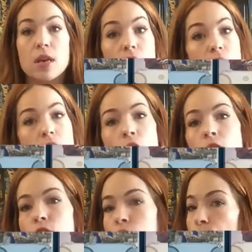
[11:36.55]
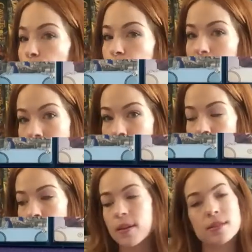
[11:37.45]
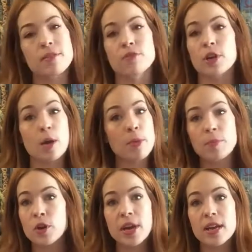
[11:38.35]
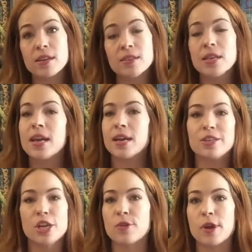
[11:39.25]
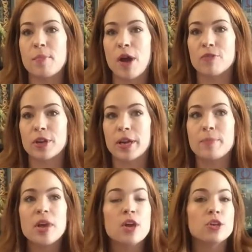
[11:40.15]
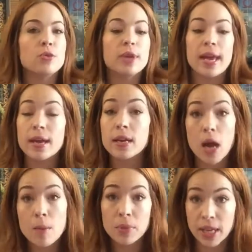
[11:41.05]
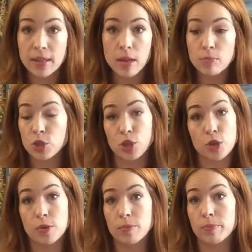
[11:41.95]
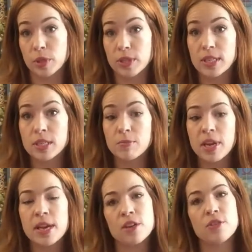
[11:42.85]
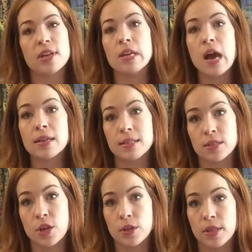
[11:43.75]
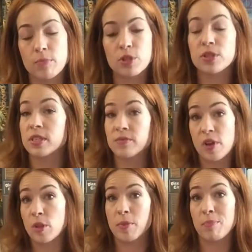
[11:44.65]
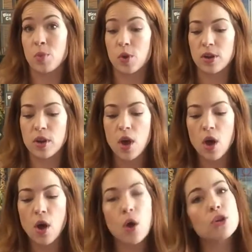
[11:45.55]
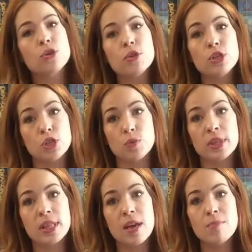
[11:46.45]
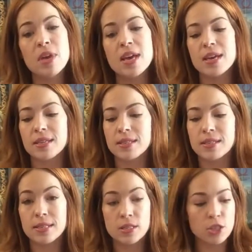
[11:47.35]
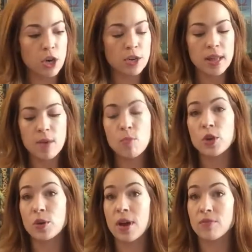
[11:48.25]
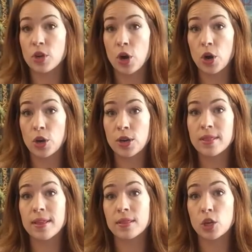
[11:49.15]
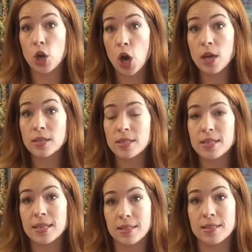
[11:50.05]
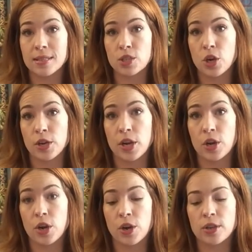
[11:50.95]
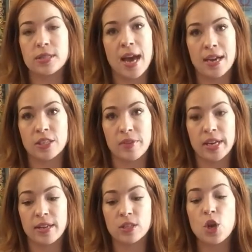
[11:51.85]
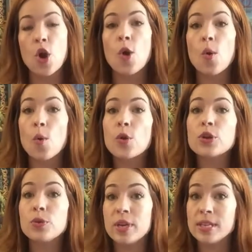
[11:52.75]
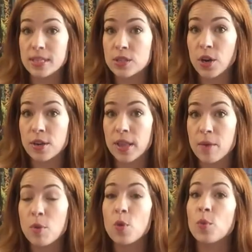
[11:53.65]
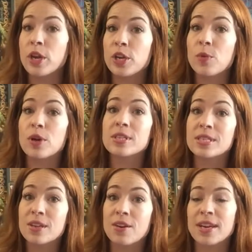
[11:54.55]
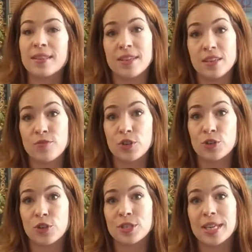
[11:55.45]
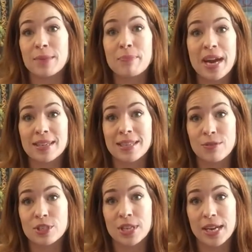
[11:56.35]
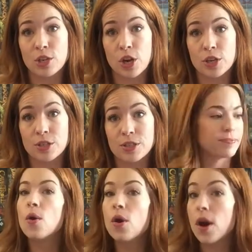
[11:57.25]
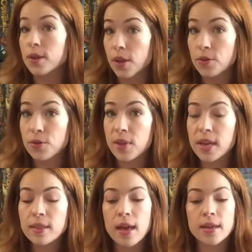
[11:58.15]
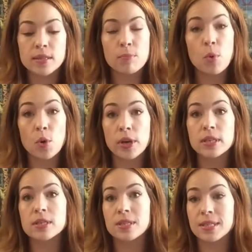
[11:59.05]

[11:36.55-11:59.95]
These cards don't do anything except for gum up your hand and generate poverty. You cannot play them to your building display and you cannot discard them to the development board. All you can do with them is discard them when you have a card that the cost is discarding a card to activate it, or you can discard them when you are discarding at the end of your turn to get back down to 9 cards. Another thing that is important to